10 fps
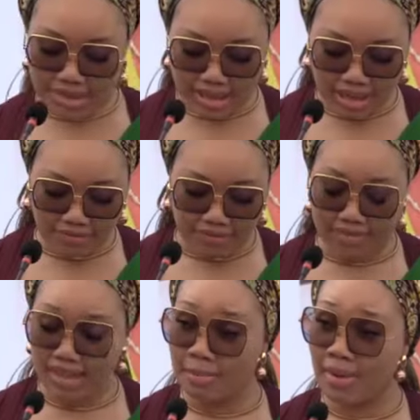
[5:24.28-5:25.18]
belief
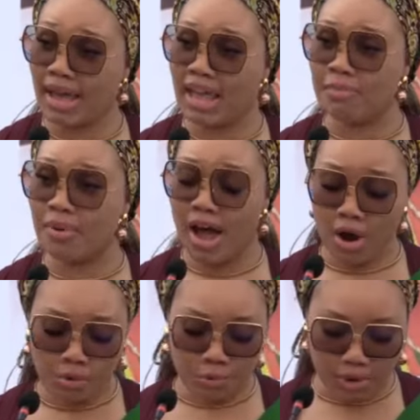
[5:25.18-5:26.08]
that by
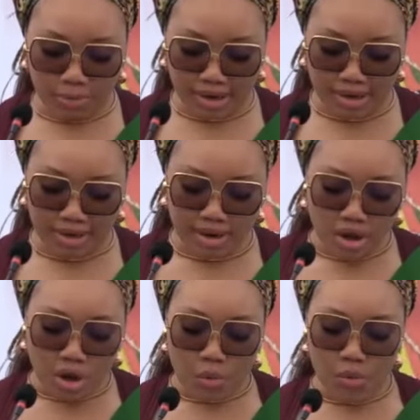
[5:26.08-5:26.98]
empowering women,
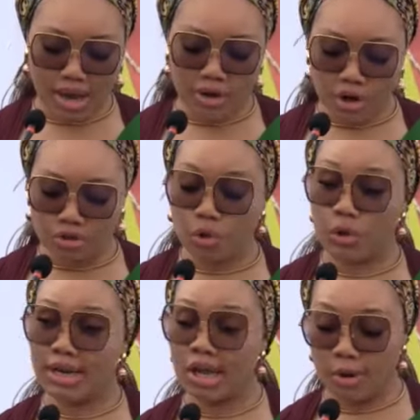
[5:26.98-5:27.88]
we are not
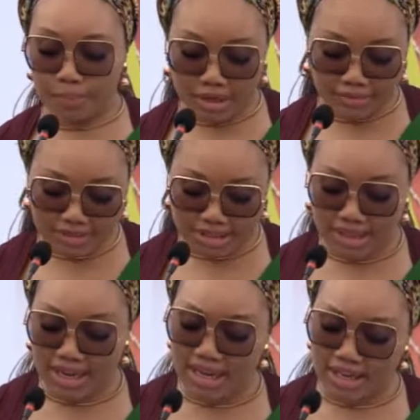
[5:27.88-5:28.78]
only
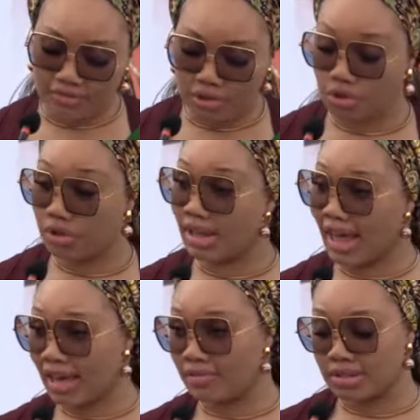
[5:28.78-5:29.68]
uplifting individual
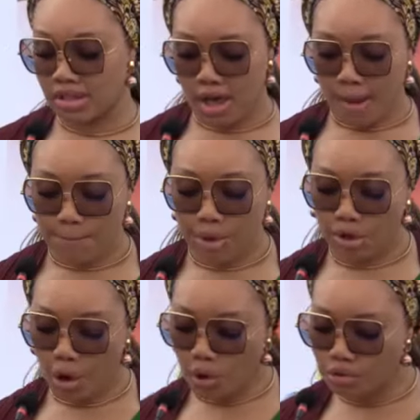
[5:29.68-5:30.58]
lives,
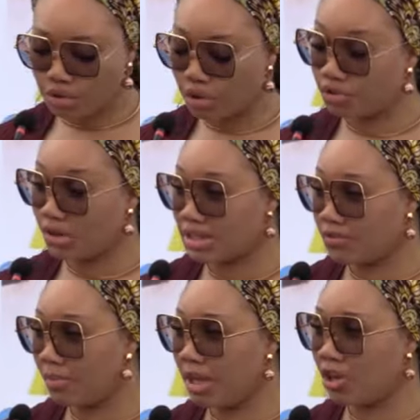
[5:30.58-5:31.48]
but also
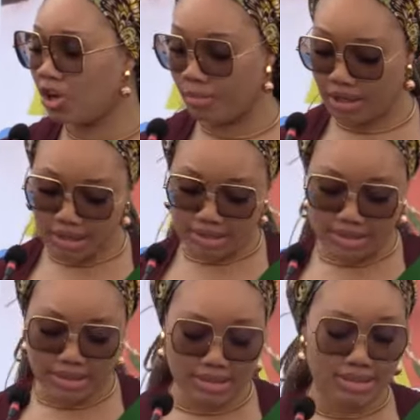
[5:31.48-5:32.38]
transforming
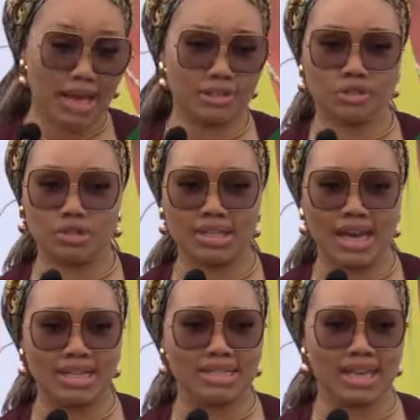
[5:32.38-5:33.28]
communities and
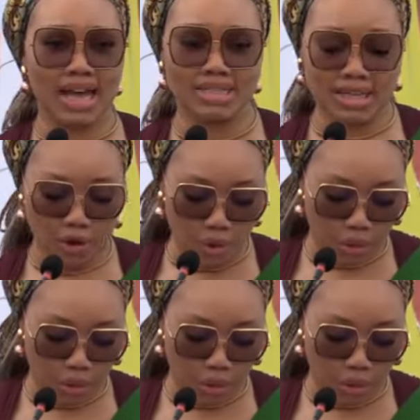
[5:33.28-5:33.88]
society as a